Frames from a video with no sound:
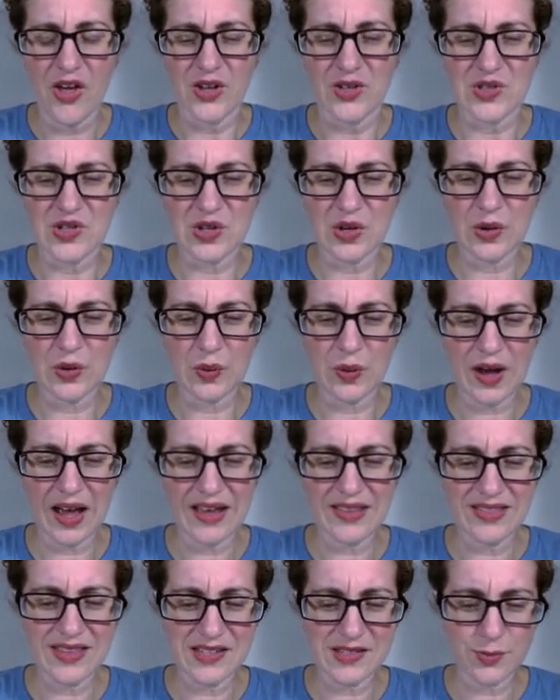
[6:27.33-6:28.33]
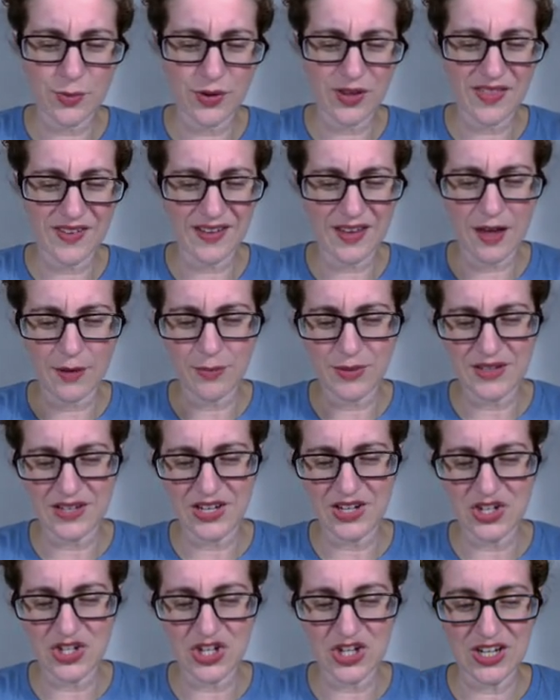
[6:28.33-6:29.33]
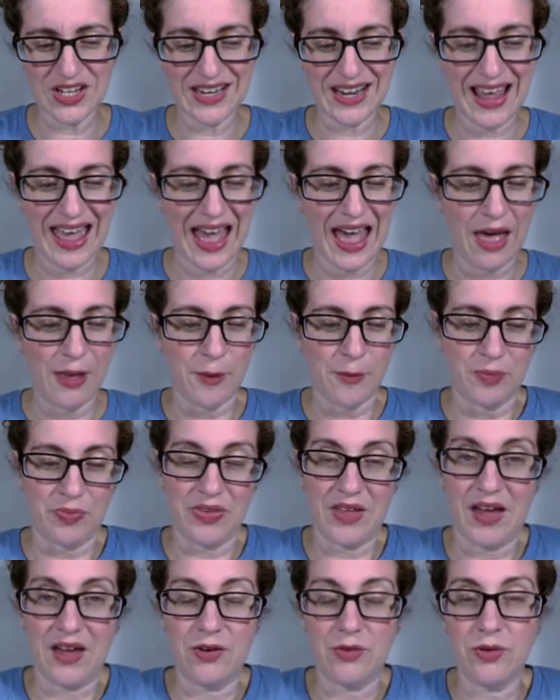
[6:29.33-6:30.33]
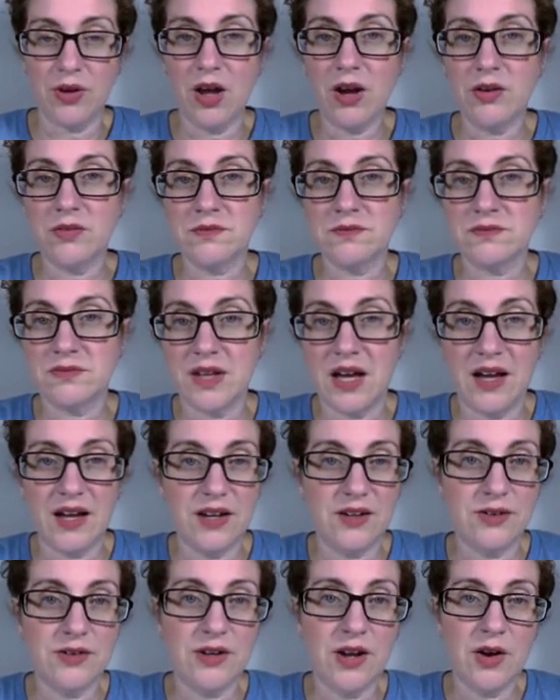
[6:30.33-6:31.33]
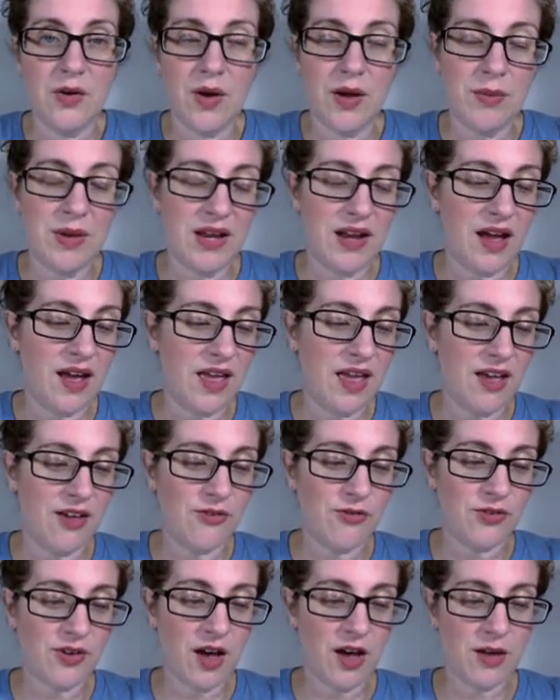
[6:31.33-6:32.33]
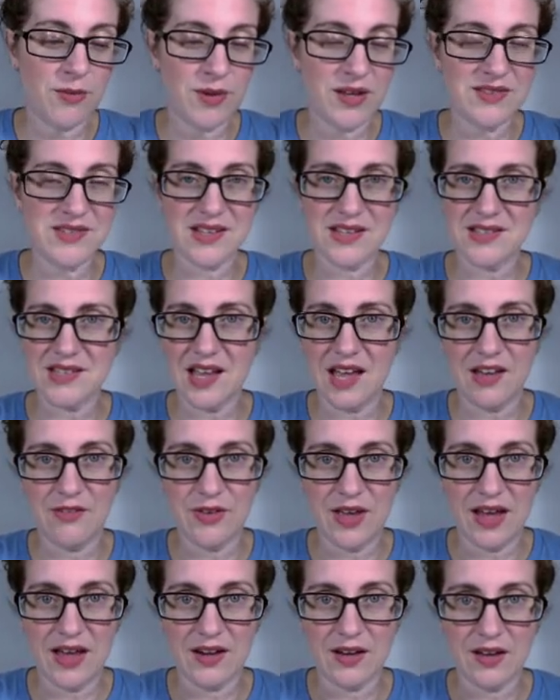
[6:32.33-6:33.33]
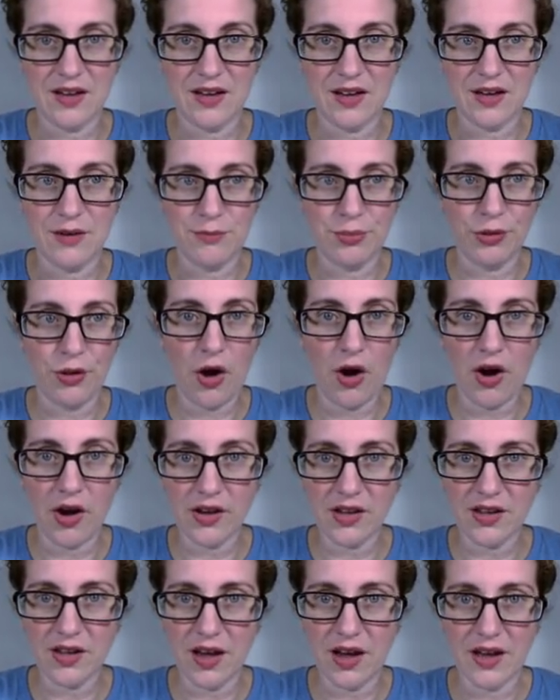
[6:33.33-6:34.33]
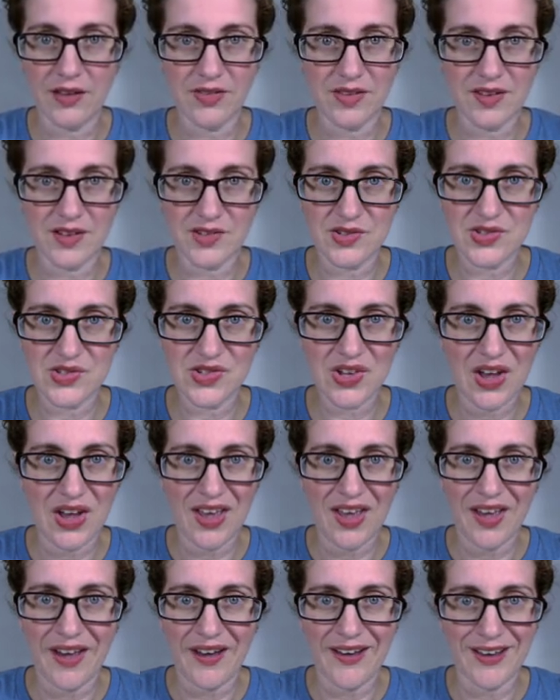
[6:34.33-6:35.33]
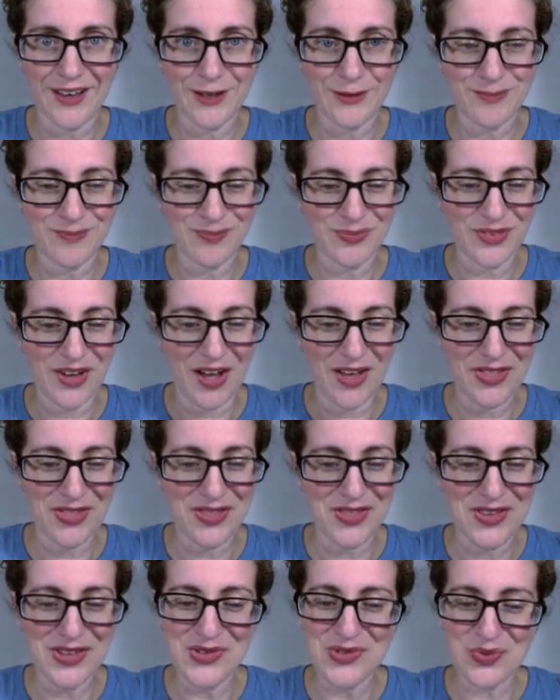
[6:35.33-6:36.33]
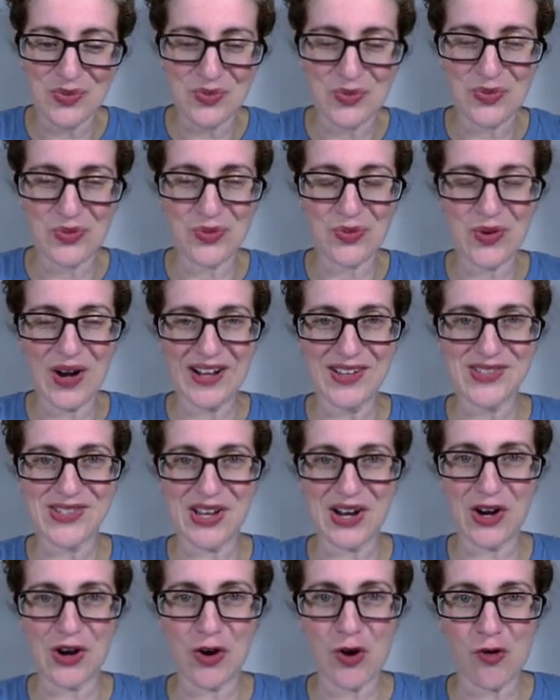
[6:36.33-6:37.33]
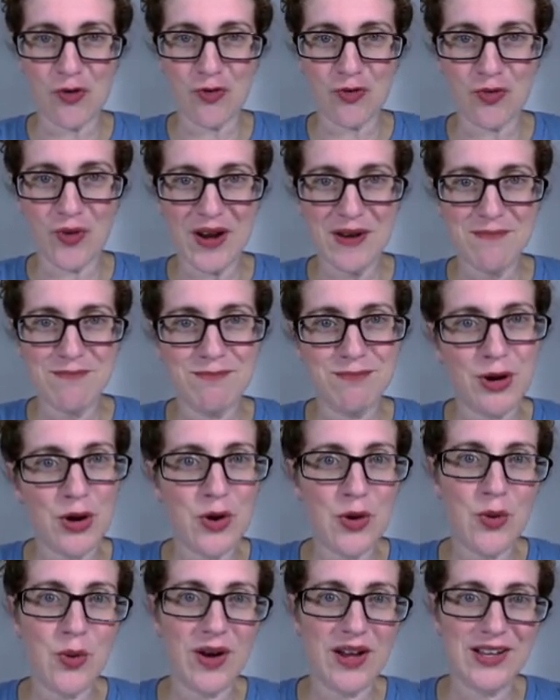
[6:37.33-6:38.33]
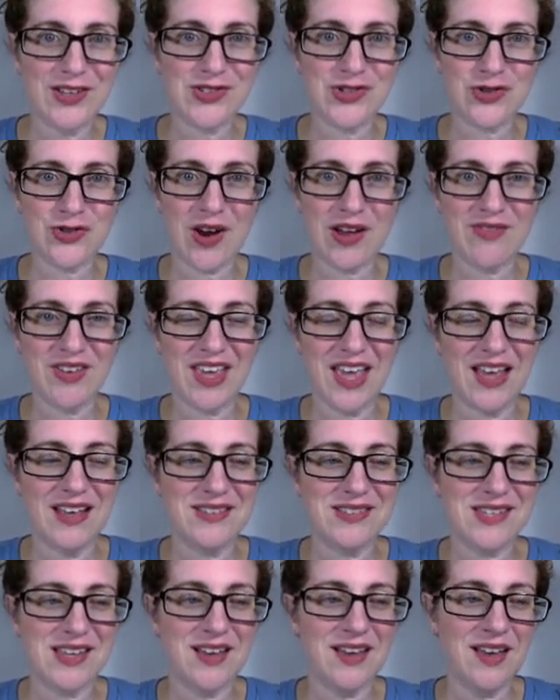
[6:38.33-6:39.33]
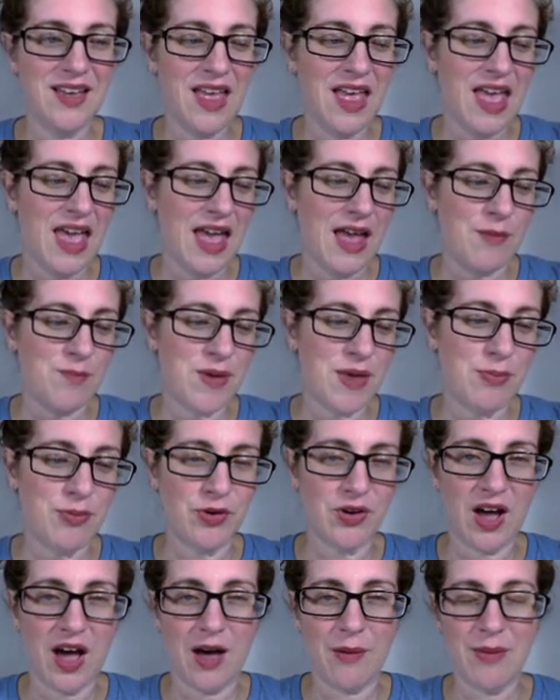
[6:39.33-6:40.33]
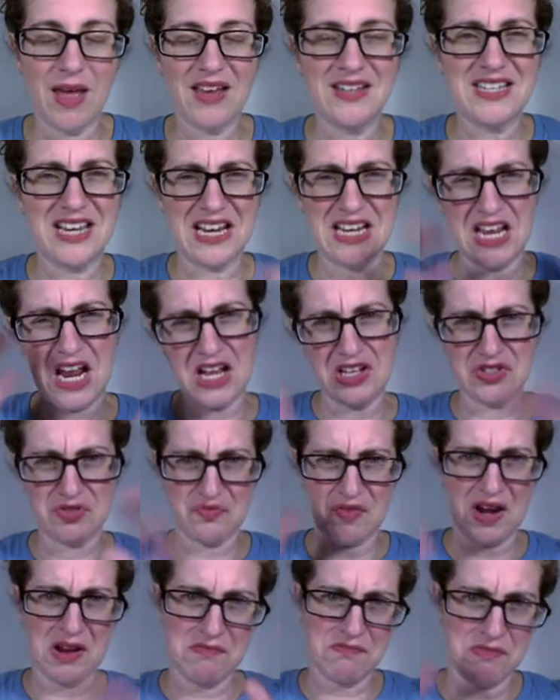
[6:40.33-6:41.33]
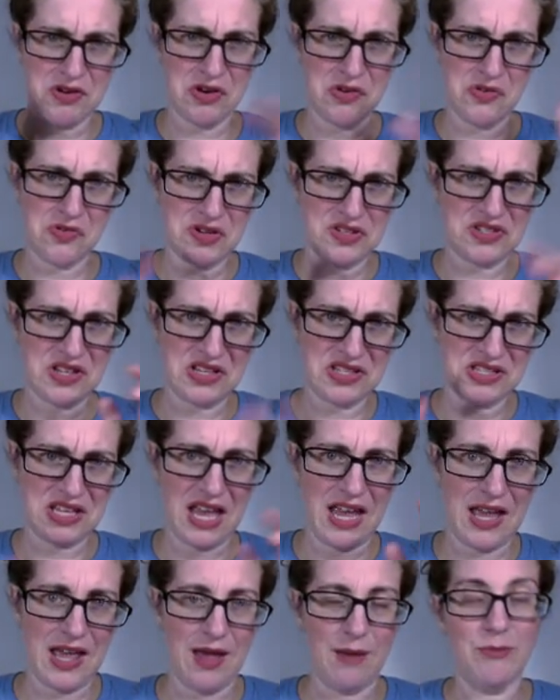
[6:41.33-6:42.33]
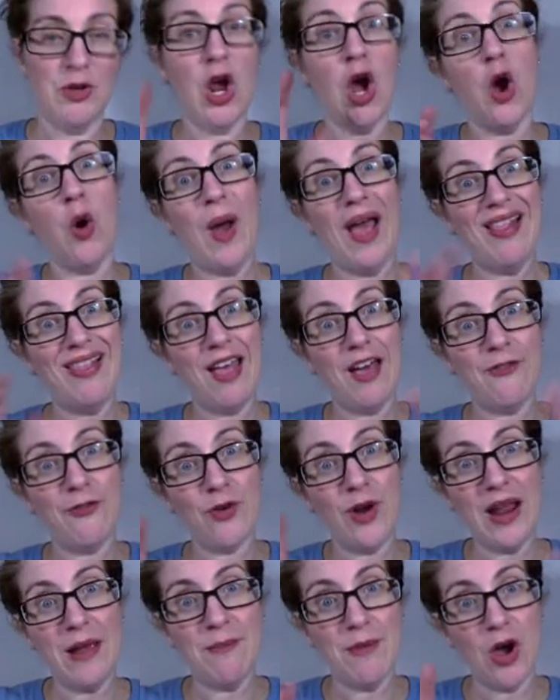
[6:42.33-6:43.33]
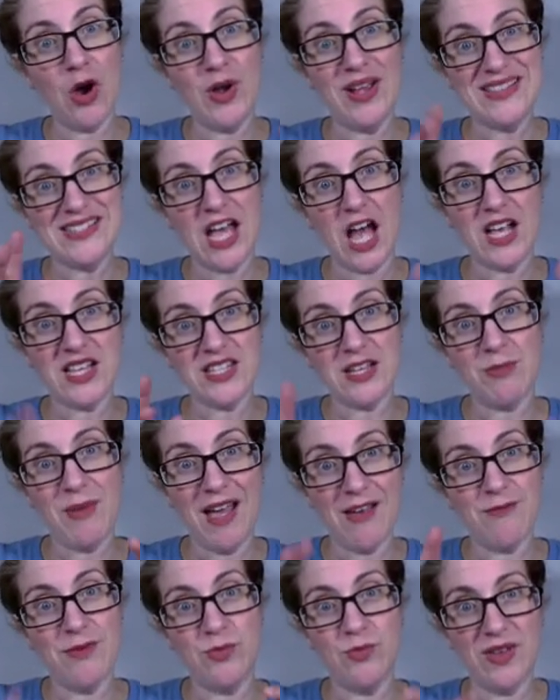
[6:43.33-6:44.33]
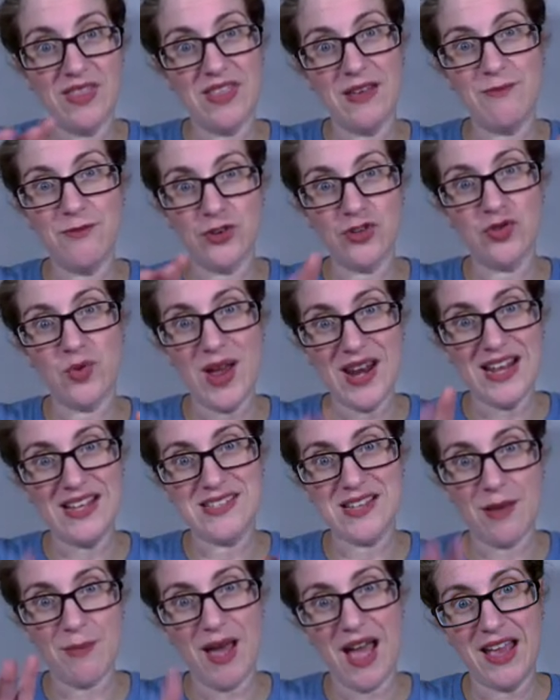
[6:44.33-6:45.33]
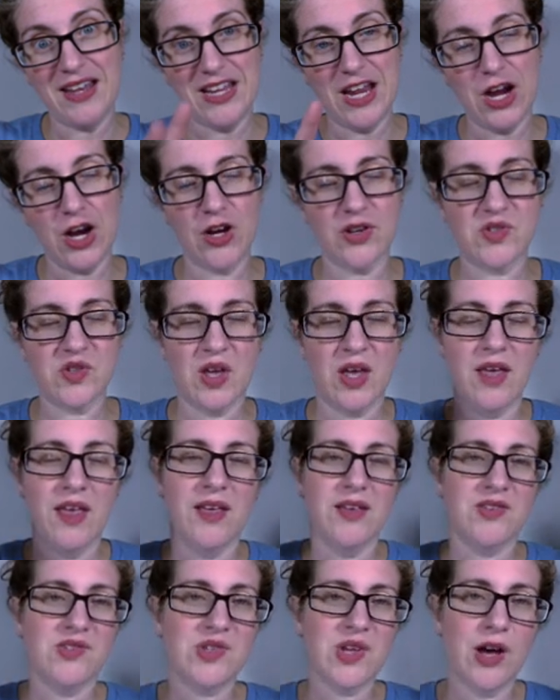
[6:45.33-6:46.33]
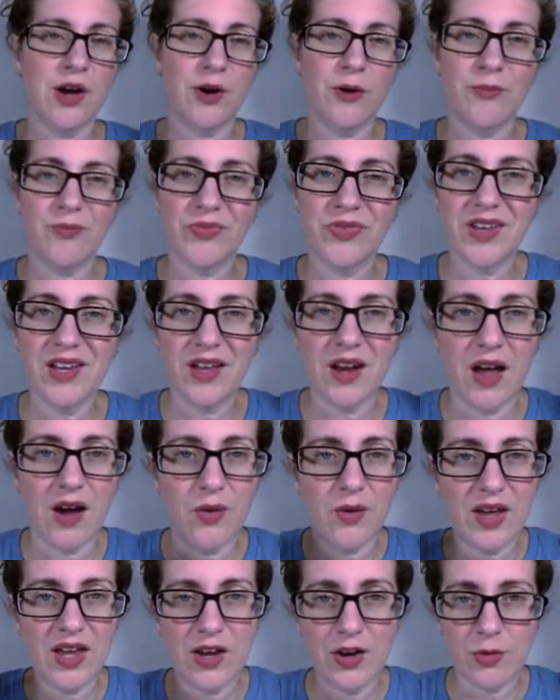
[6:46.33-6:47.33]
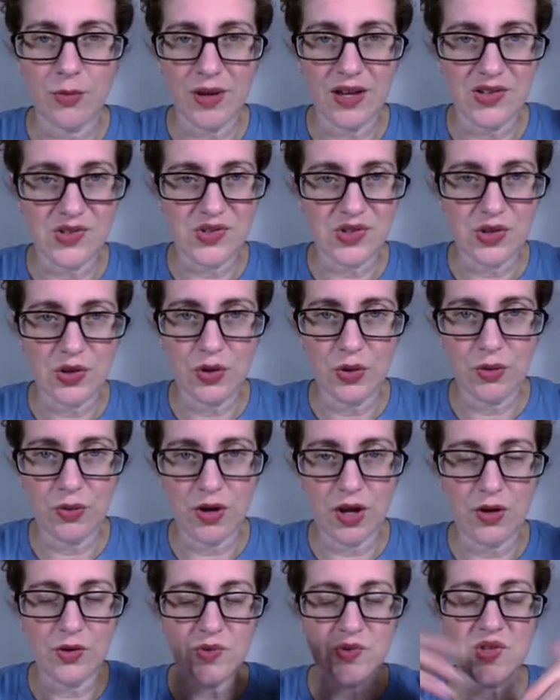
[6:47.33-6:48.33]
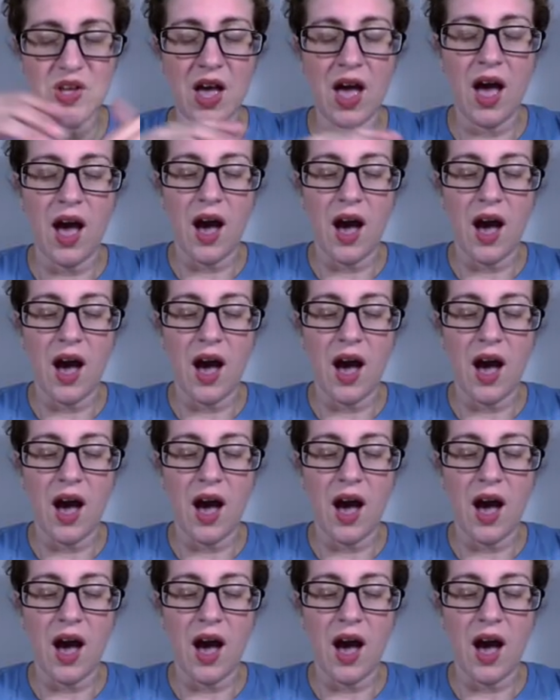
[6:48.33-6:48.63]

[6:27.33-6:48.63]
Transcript: So at this point, the competition, I don't know. I don't know. I mean, I have comments because I have had a, a blog on this um, on this Rexair Rainbow extravaganza, and people commented, Yes, Rainbow is a scam. No, I love Rainbow. It's awesome. I've been with them for 20 some odd years. So, you know, hit or miss, who knows?